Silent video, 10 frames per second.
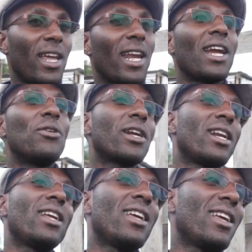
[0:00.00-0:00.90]
and had
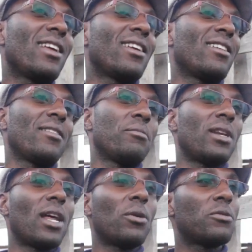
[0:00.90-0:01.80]
already
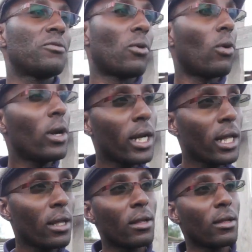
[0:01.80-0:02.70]
been out for
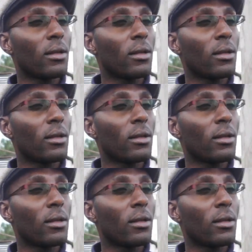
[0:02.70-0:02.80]
only